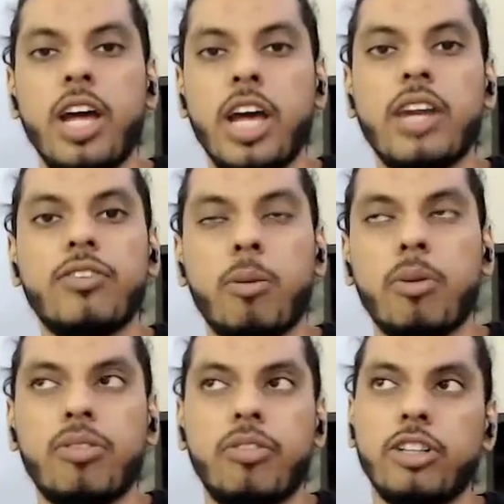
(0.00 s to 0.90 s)
in the form
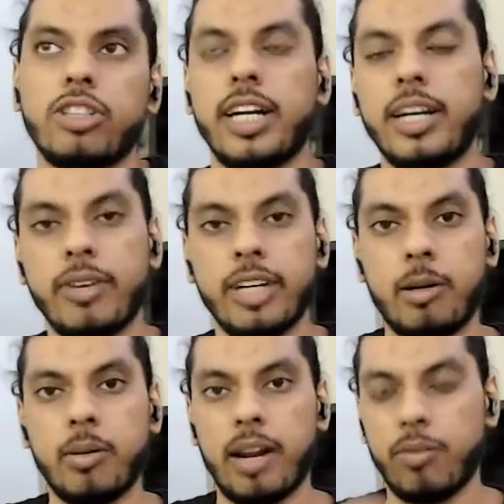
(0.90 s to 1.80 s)
of a video so that it will
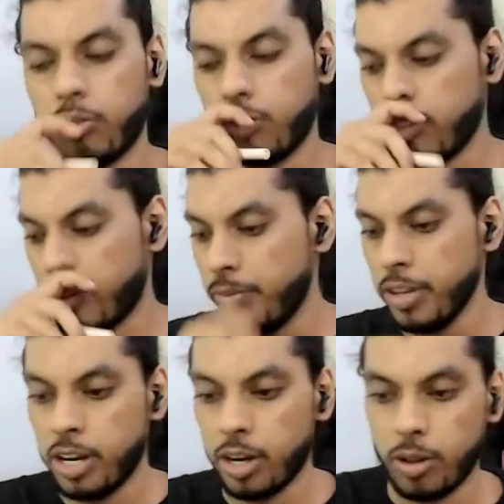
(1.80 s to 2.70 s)
be helpful for you.
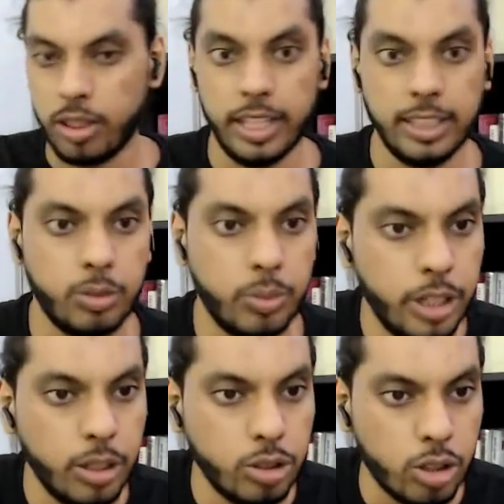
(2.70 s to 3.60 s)
Now this
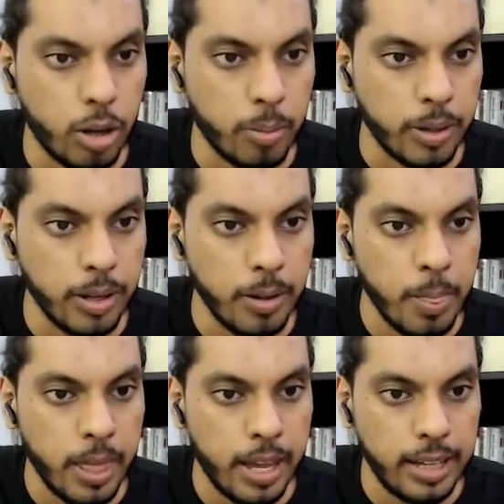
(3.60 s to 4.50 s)
video's topic
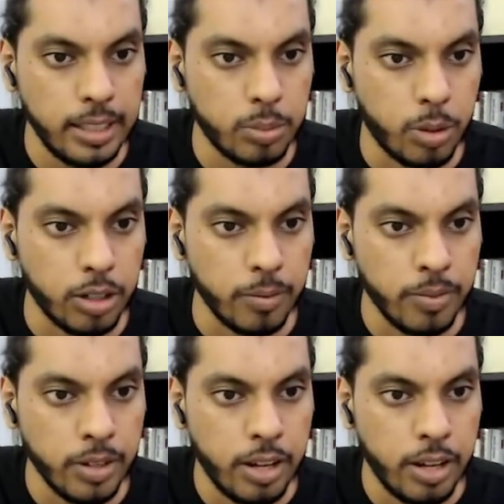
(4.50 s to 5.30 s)
is what?